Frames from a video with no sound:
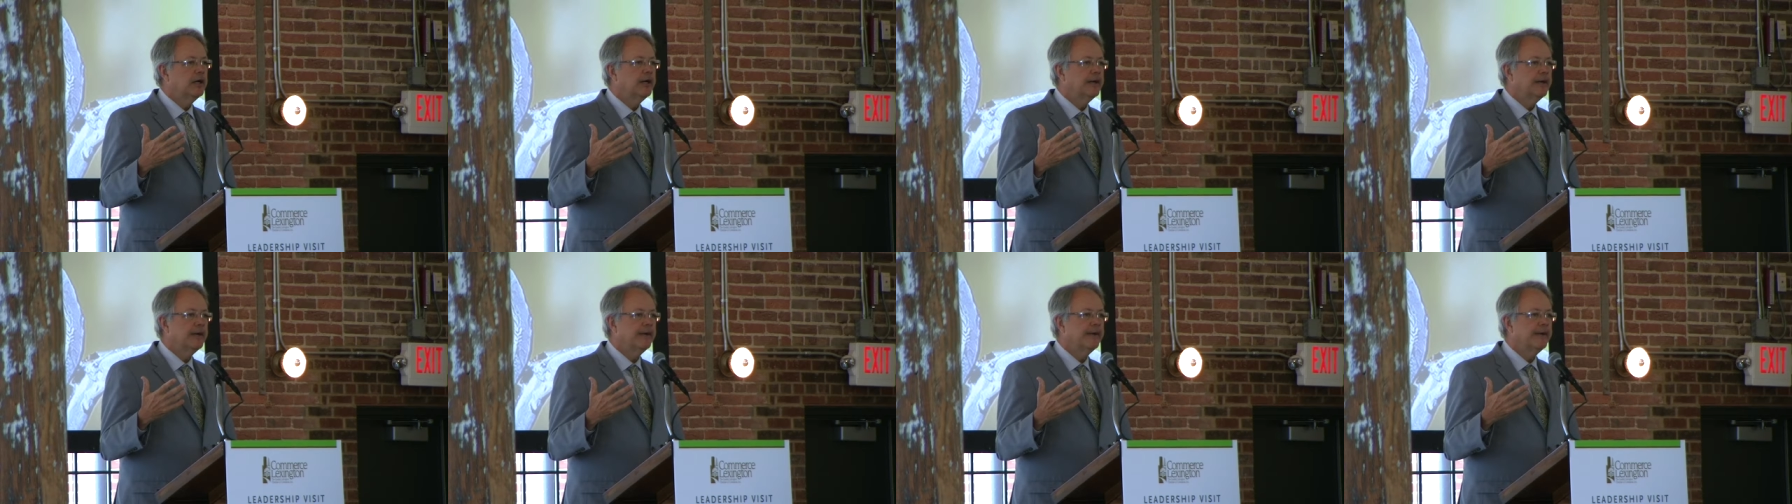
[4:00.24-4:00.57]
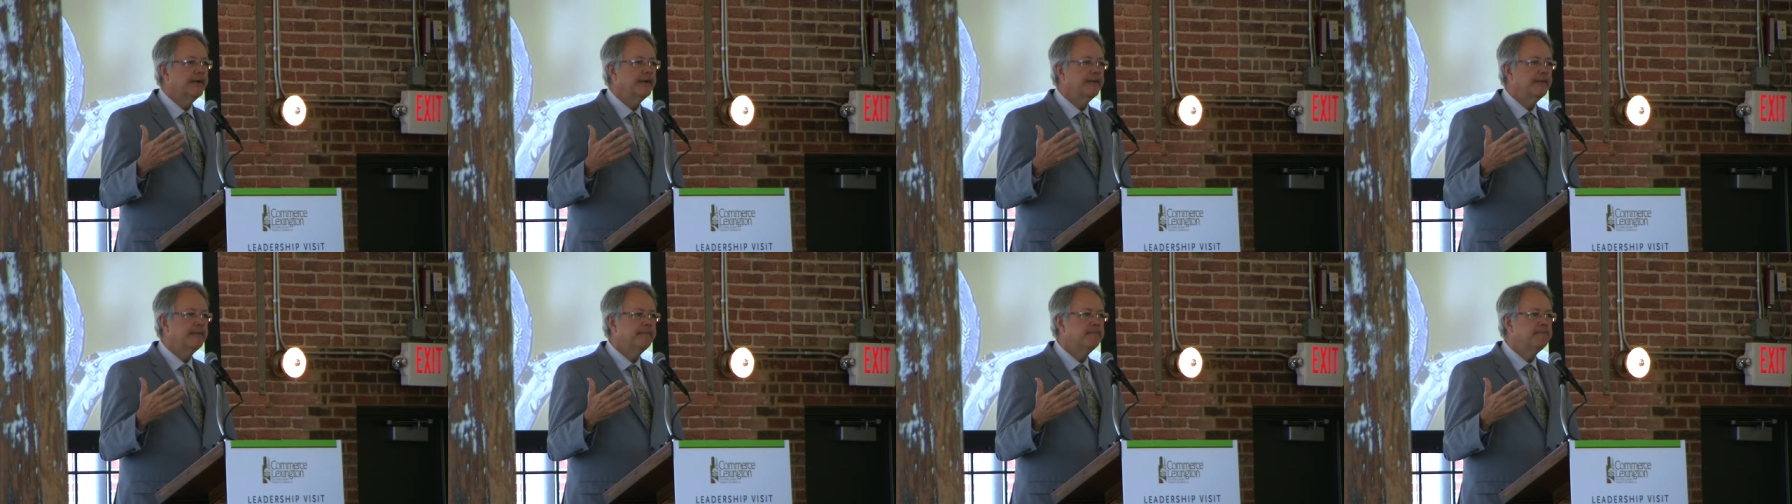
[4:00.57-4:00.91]

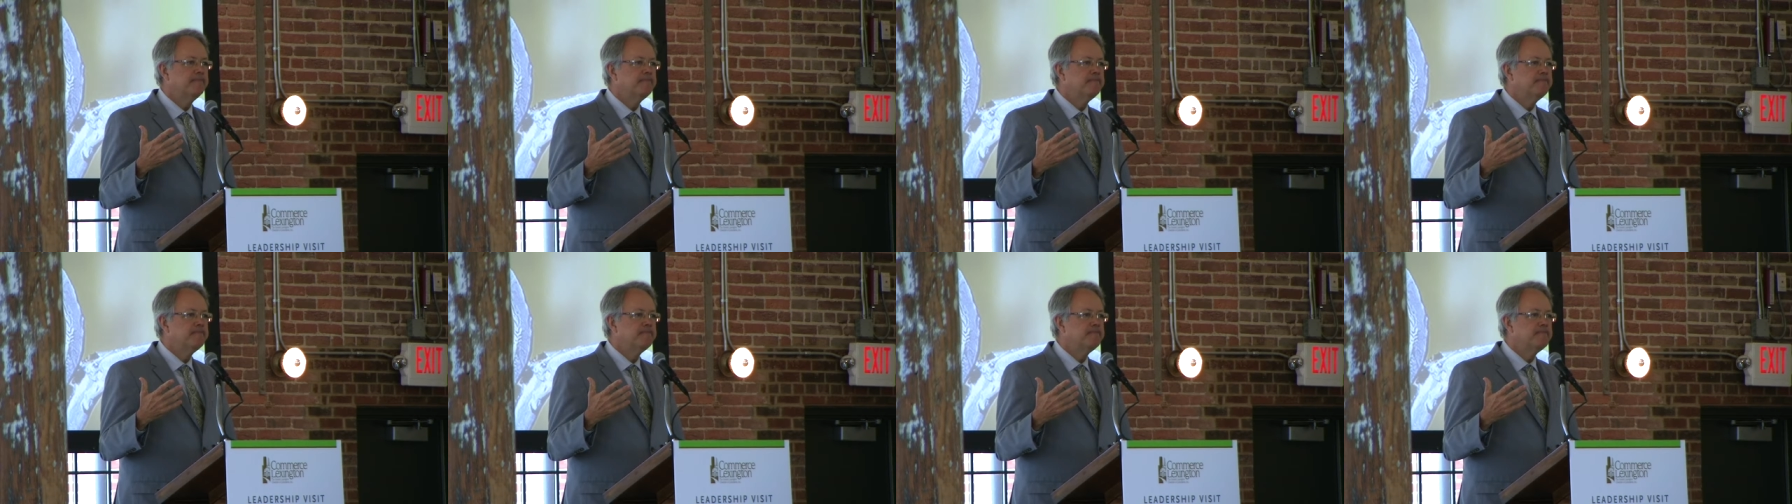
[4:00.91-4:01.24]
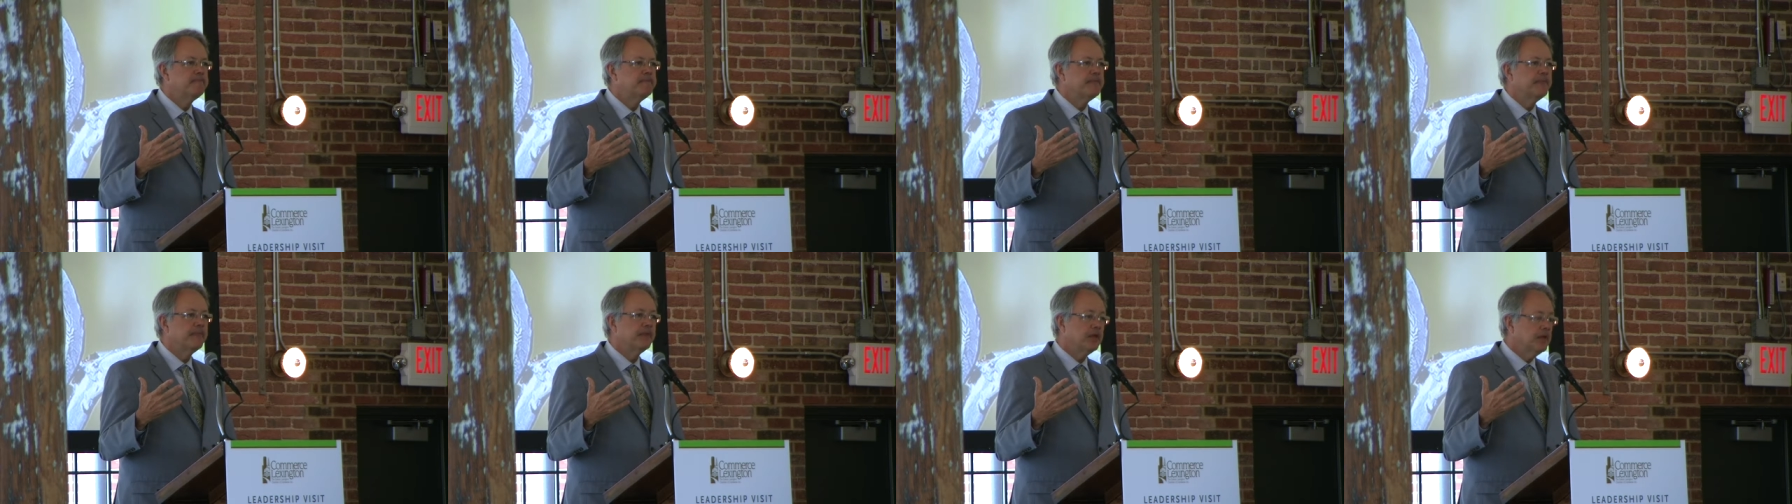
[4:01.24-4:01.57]

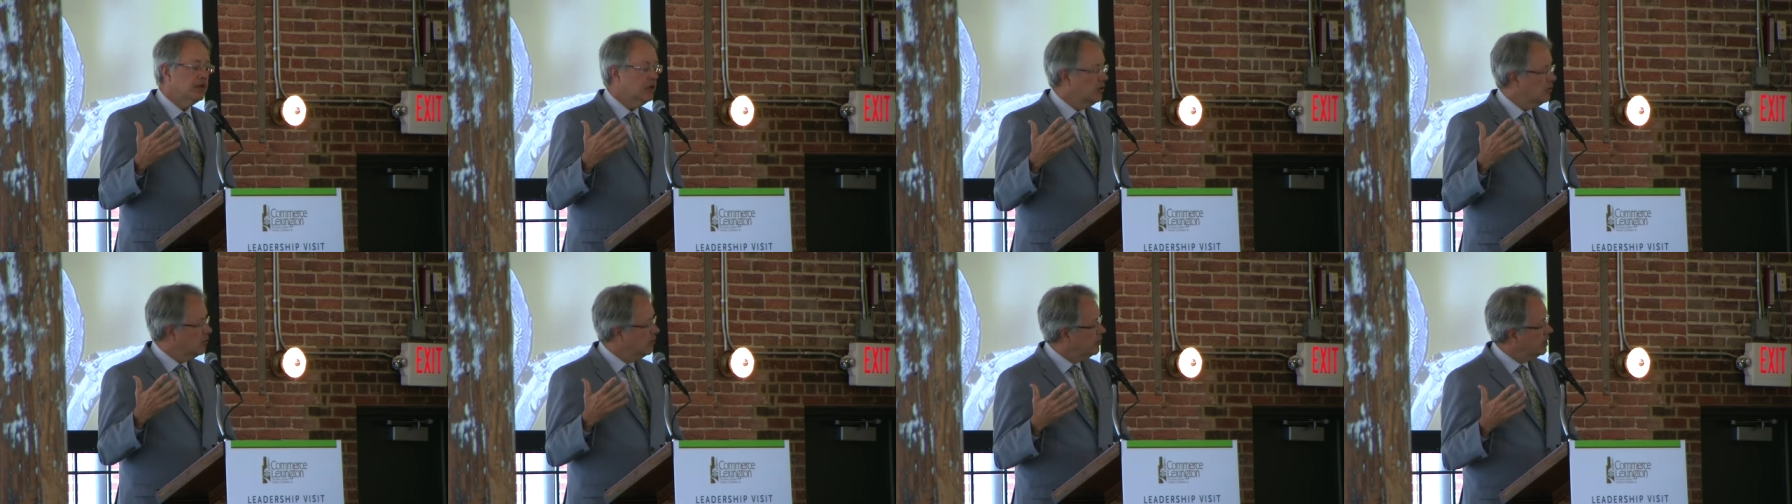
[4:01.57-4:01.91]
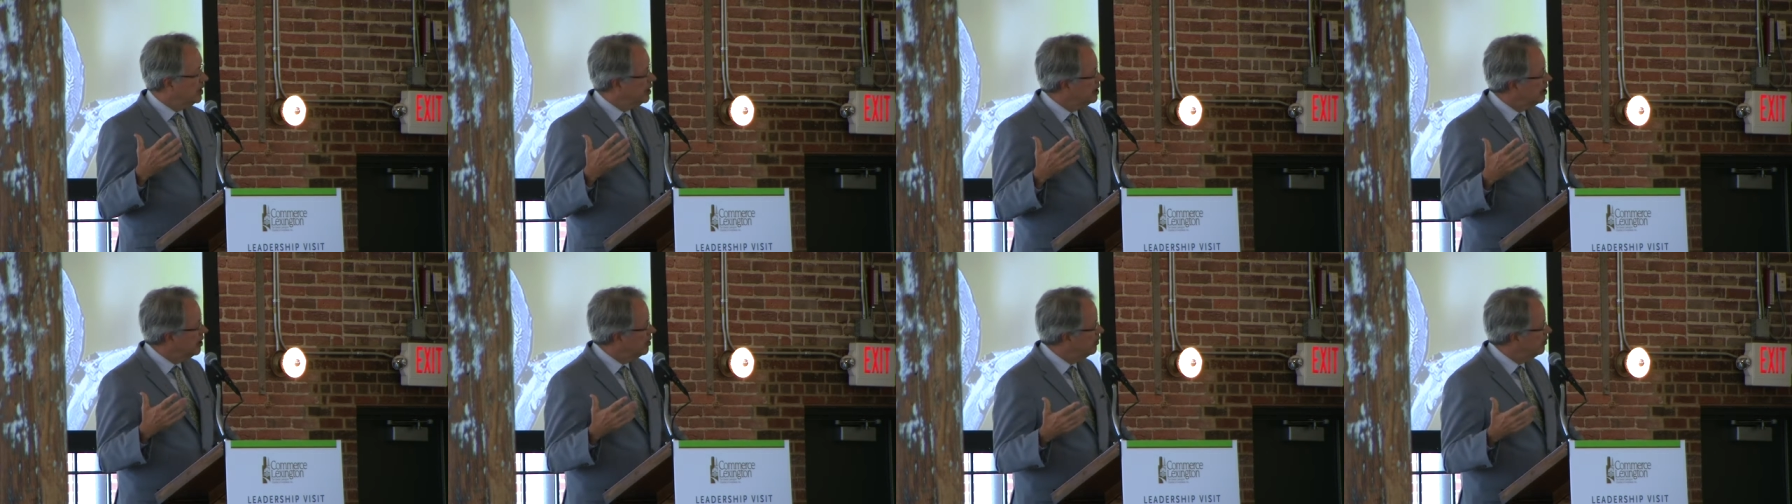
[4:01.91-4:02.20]
you know, it wasn't